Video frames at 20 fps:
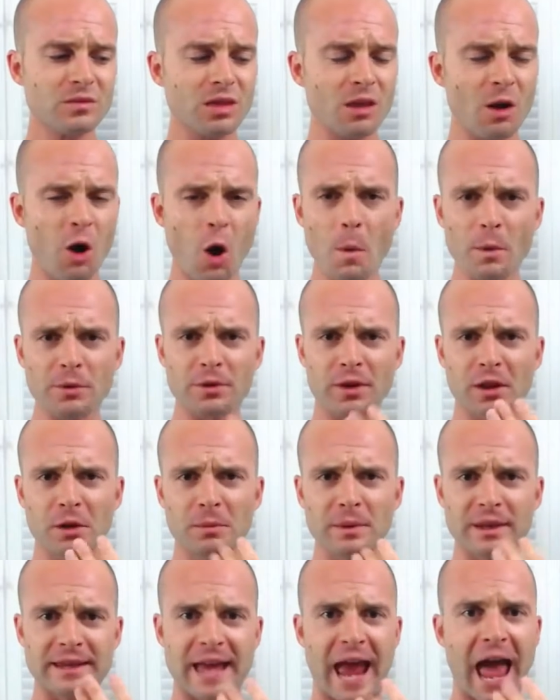Almost a little
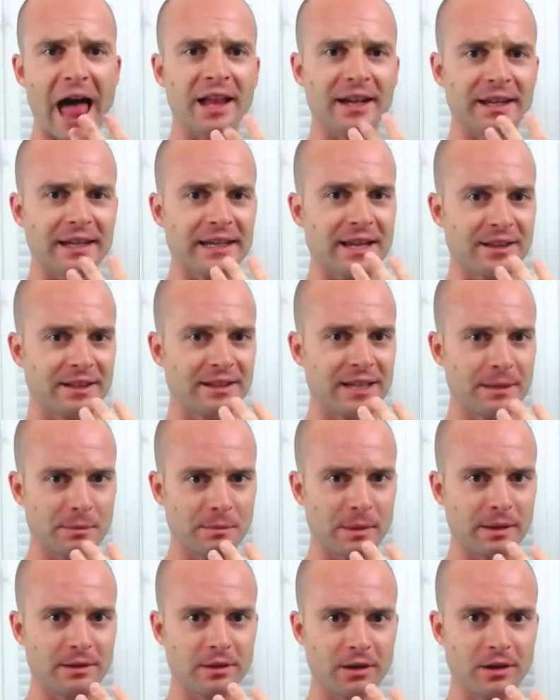metallic-y on the tip of
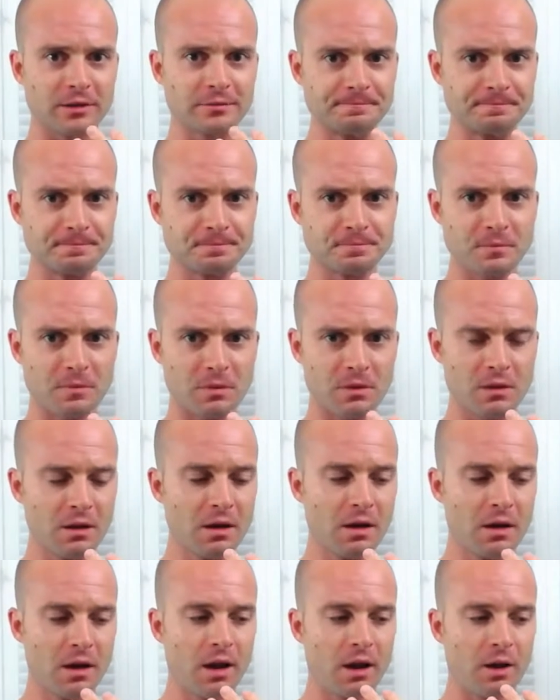my tongue,
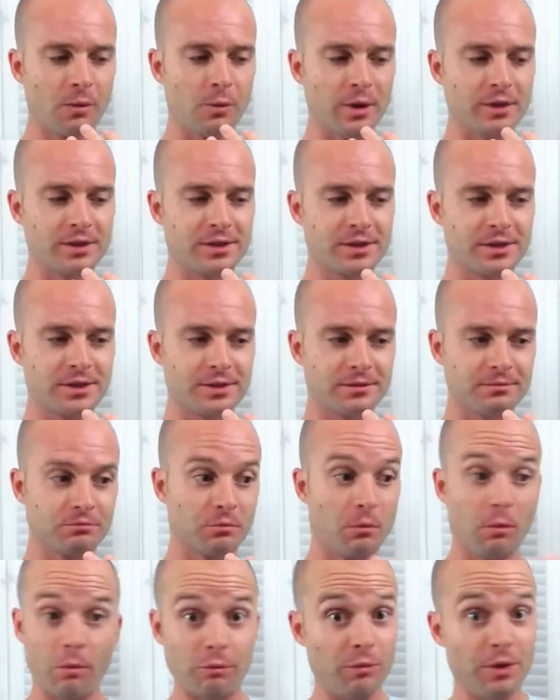which,
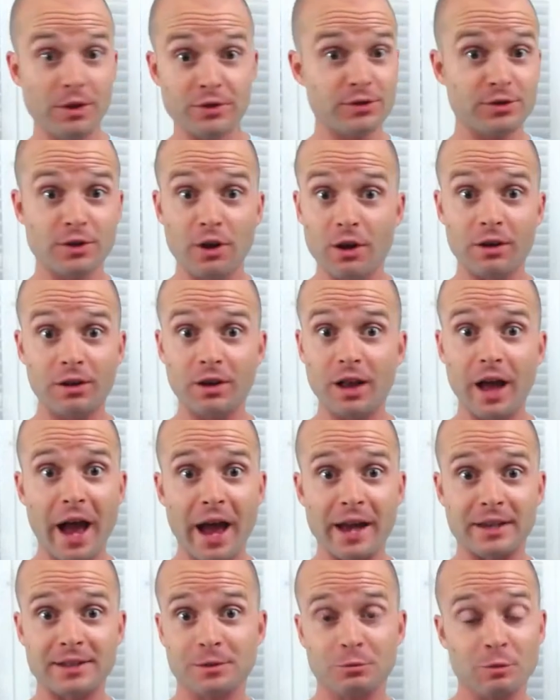this is all
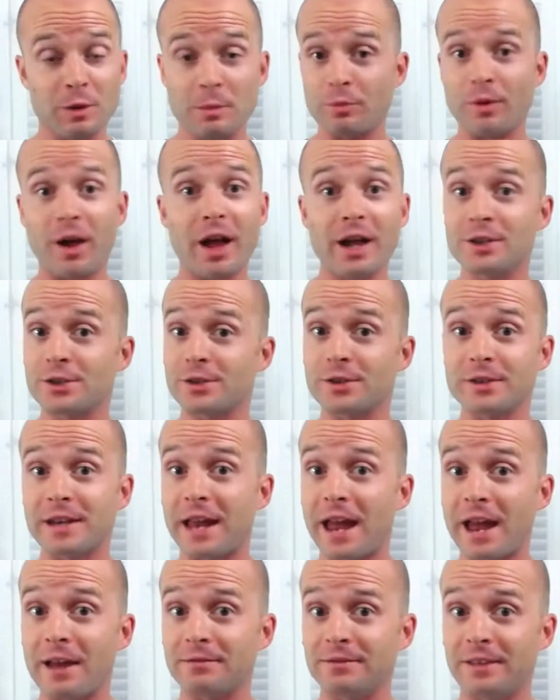glass, we probably shouldn't
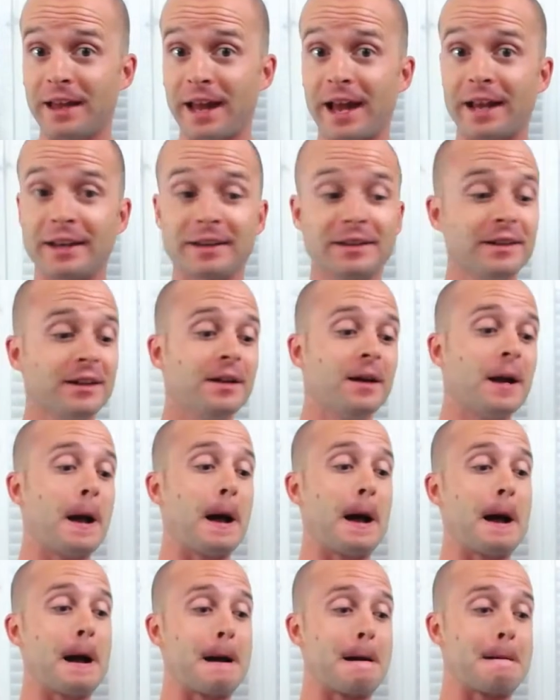have that.
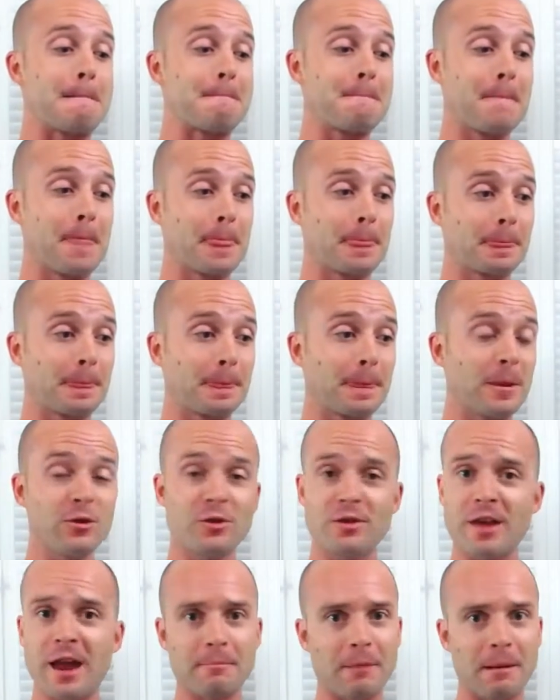Look
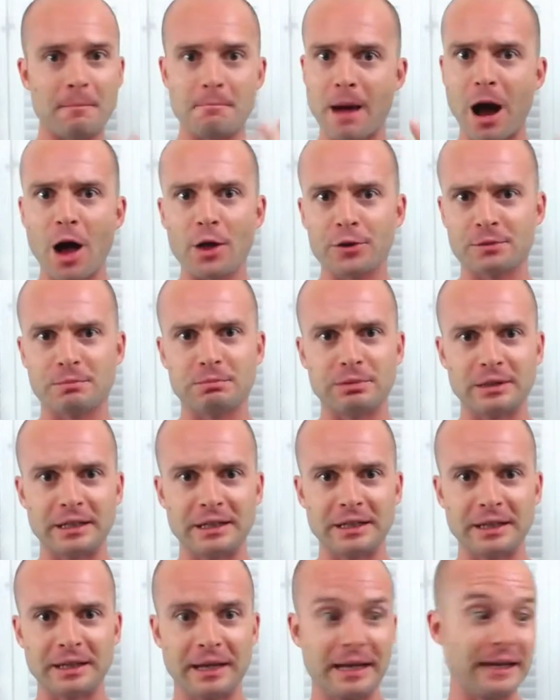at that, my mouth's
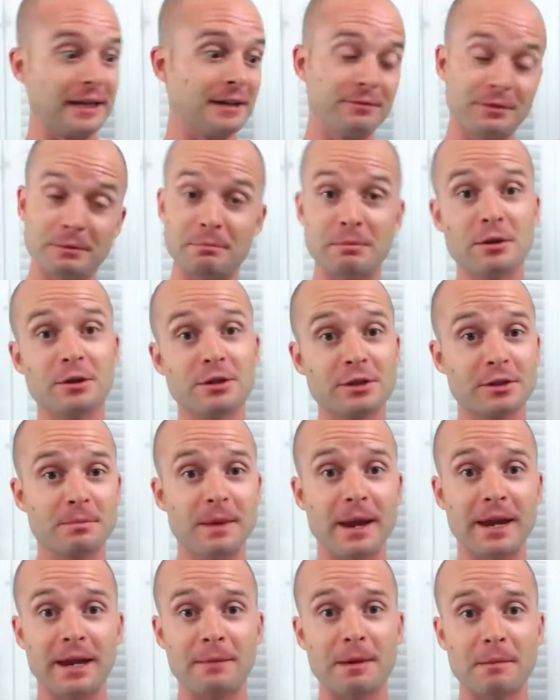bleeding, and if the beer's
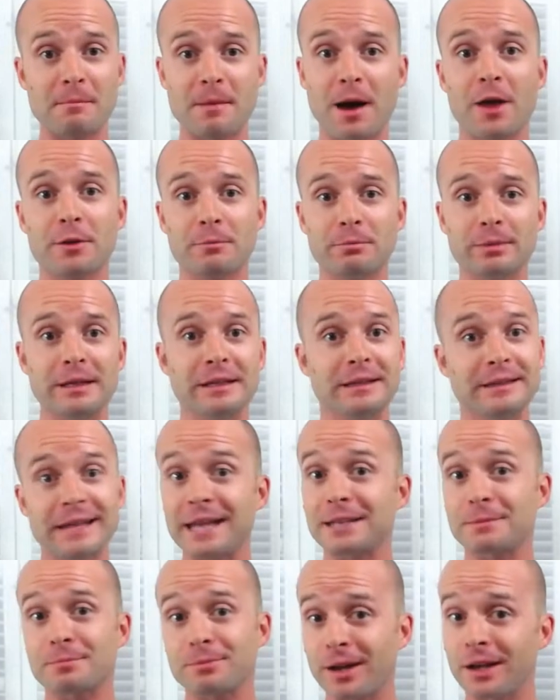making my mouth bleed,
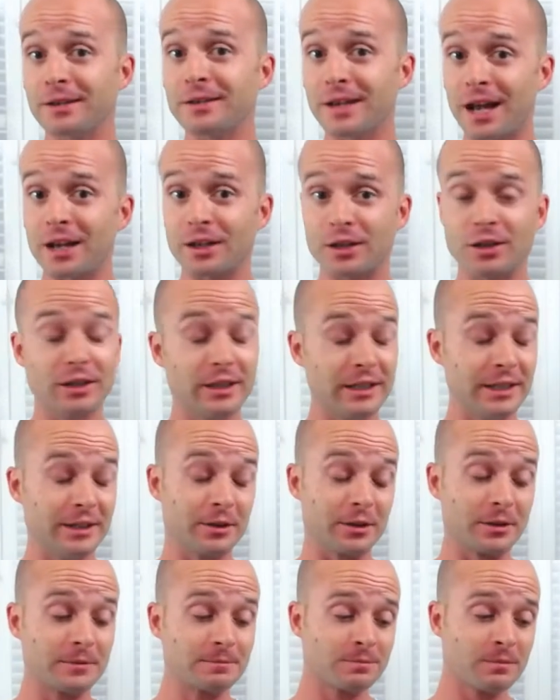that's probably not good
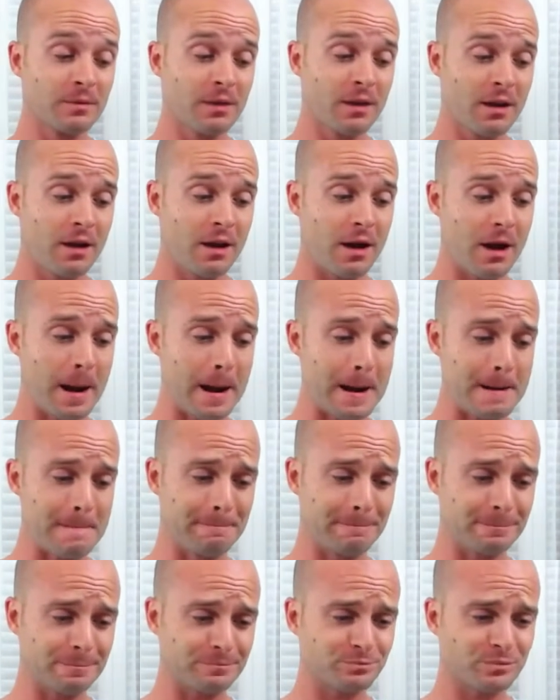either.
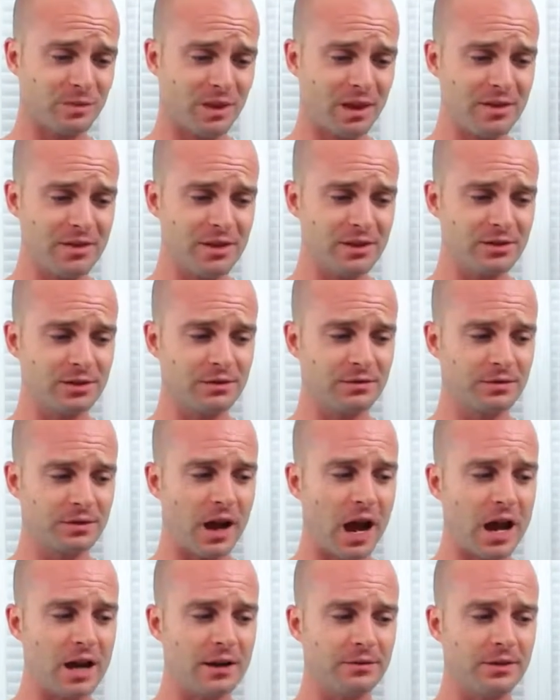There's a
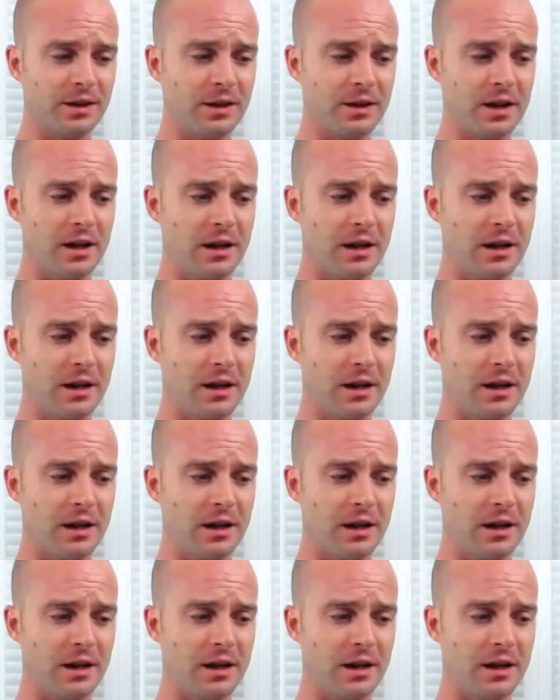kind of like